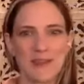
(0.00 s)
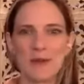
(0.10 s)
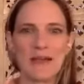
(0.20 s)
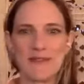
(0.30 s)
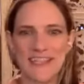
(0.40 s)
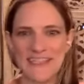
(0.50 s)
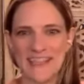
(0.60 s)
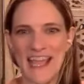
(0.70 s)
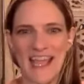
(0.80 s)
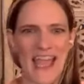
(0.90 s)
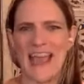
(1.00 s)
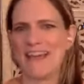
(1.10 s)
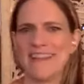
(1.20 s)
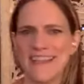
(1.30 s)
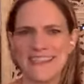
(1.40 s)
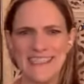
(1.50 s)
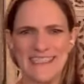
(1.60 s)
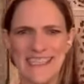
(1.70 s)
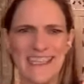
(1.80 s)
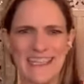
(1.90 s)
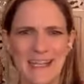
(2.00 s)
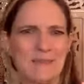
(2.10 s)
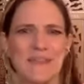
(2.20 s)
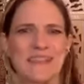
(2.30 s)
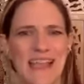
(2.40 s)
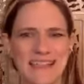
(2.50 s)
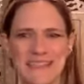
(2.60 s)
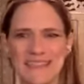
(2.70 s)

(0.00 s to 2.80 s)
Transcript: oh, I must like have an entity and I'm possessed,